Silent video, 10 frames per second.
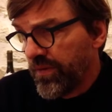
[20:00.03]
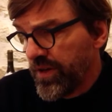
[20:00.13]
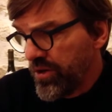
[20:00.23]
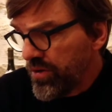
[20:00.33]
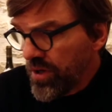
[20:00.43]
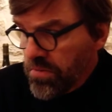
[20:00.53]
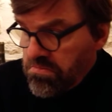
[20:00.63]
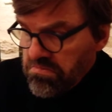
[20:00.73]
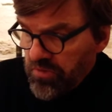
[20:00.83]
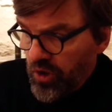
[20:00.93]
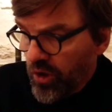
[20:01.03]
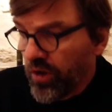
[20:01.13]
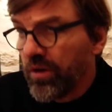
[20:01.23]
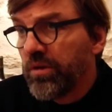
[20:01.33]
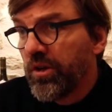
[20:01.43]
the vineyard,
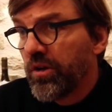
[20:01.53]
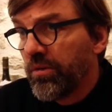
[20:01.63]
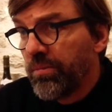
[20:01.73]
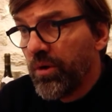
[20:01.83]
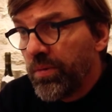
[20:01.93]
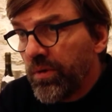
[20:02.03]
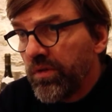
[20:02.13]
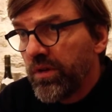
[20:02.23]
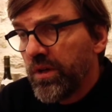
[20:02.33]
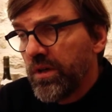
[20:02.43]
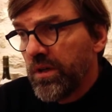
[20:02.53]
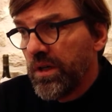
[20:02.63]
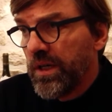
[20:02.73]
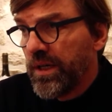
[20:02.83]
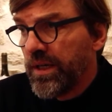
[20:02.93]
done on purpose.
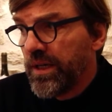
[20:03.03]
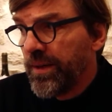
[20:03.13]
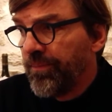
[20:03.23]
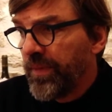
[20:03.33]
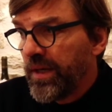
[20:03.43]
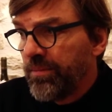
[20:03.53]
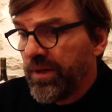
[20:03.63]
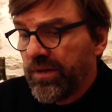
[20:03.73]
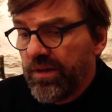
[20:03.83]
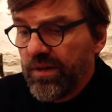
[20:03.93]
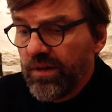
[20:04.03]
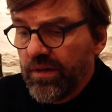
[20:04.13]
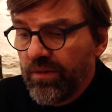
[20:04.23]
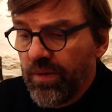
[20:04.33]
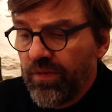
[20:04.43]
But
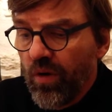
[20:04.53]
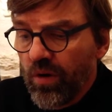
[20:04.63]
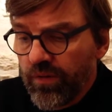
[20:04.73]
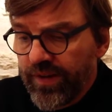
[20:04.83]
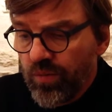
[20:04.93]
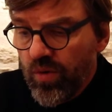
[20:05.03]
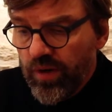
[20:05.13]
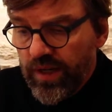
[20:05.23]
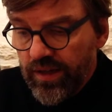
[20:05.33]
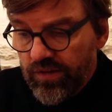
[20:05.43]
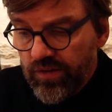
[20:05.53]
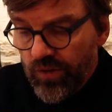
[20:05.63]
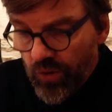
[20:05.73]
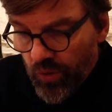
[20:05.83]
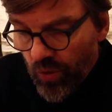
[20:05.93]
with all of that work, it's
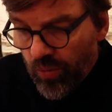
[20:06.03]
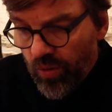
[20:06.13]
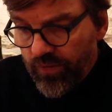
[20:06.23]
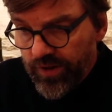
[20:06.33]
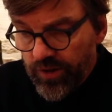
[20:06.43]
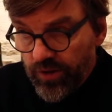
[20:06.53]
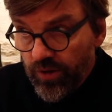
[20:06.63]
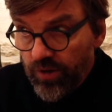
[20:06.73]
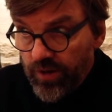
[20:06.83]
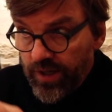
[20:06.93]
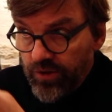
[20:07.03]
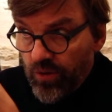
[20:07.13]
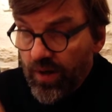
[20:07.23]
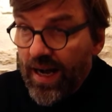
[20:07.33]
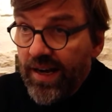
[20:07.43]
normal that you're going to look at
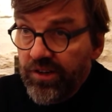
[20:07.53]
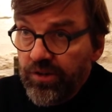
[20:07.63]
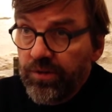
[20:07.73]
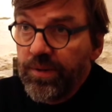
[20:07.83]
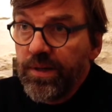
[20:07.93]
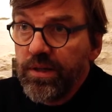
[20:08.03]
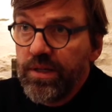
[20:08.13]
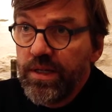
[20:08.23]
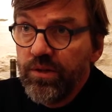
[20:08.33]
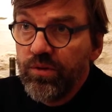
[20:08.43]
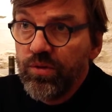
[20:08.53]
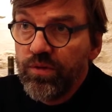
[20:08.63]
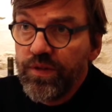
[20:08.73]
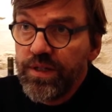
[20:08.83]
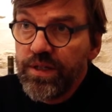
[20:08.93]
your itinerary
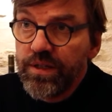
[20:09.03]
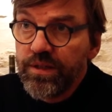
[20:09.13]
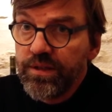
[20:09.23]
into the